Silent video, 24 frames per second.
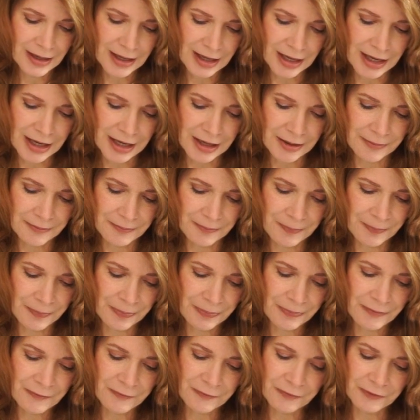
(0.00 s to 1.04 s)

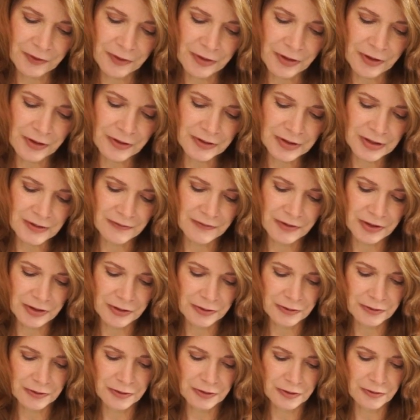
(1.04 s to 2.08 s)
For those of
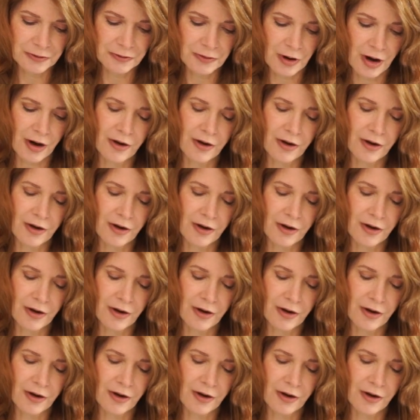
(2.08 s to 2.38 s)
you who